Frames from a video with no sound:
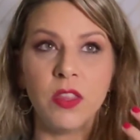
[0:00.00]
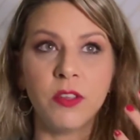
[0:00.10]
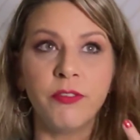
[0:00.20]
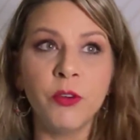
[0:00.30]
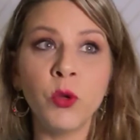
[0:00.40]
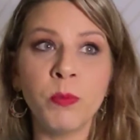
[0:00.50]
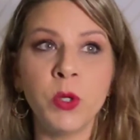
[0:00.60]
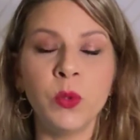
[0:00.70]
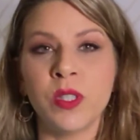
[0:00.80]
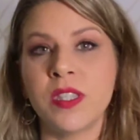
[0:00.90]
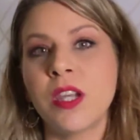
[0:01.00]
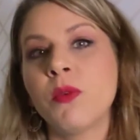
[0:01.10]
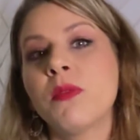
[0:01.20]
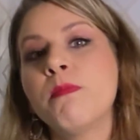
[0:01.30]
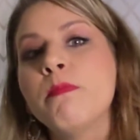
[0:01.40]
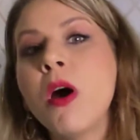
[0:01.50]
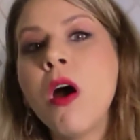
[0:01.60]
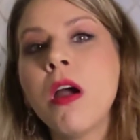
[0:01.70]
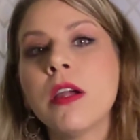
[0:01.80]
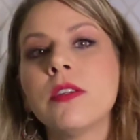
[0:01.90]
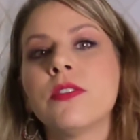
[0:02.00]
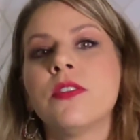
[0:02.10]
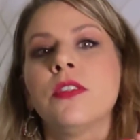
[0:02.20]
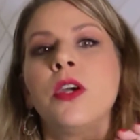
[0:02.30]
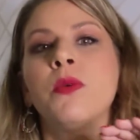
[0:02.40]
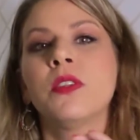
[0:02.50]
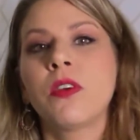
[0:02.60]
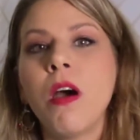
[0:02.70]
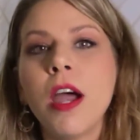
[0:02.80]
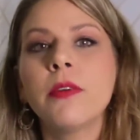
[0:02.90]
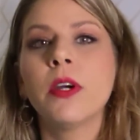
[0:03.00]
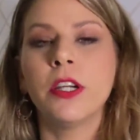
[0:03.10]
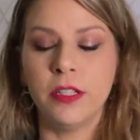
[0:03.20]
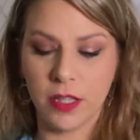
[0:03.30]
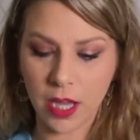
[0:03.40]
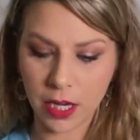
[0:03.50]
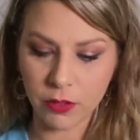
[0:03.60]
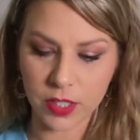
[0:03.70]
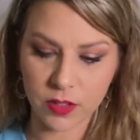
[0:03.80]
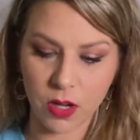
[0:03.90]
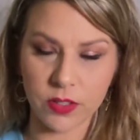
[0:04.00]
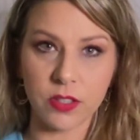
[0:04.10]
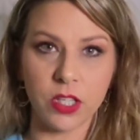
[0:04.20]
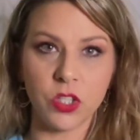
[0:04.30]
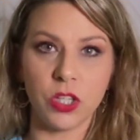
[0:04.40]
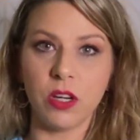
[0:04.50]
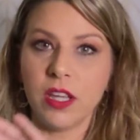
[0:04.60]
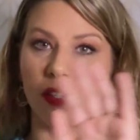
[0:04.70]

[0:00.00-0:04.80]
the full moon is there with Mars, and Chiron and the Aries constellation,